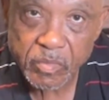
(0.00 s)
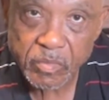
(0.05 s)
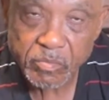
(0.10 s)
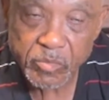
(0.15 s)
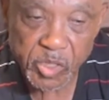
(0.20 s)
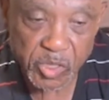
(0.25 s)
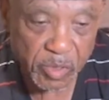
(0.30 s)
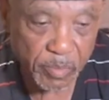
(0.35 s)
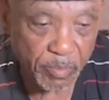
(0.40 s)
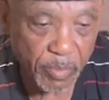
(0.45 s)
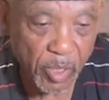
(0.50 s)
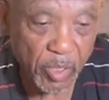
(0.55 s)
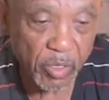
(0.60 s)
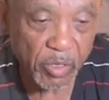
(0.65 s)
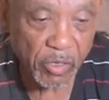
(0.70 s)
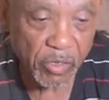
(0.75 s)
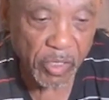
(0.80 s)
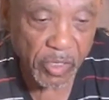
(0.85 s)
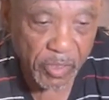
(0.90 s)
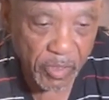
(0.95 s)
Mr.
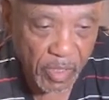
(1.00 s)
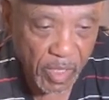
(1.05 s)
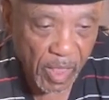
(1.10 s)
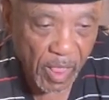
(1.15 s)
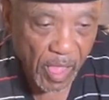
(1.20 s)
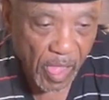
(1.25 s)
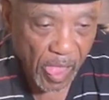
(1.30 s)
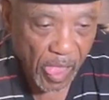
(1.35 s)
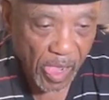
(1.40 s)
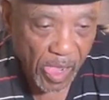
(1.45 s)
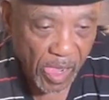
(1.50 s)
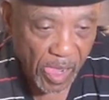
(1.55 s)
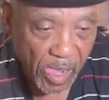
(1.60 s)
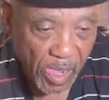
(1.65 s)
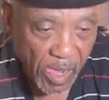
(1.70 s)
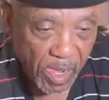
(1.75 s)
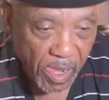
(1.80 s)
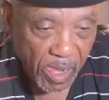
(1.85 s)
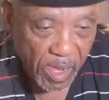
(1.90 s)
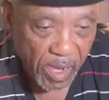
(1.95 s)
Boyd,
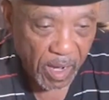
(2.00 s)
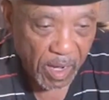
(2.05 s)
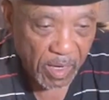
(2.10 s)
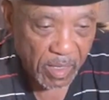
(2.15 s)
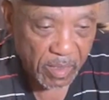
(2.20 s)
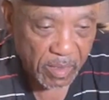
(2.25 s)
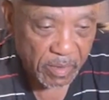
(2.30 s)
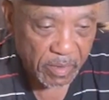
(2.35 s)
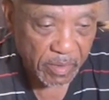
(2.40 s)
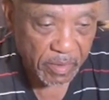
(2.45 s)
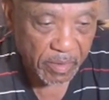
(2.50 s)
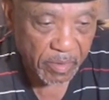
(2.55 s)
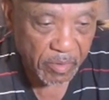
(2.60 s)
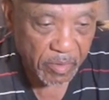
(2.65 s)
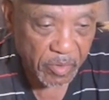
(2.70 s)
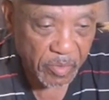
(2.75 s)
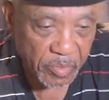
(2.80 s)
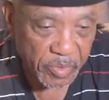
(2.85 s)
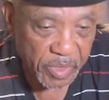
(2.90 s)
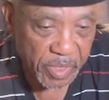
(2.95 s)
you know
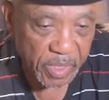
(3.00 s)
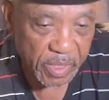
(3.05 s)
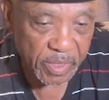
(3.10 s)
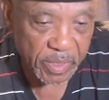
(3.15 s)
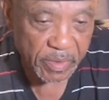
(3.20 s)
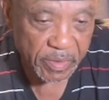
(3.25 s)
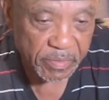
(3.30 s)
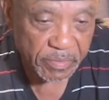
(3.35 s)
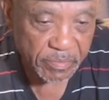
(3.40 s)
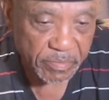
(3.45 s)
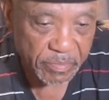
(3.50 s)
what I mean?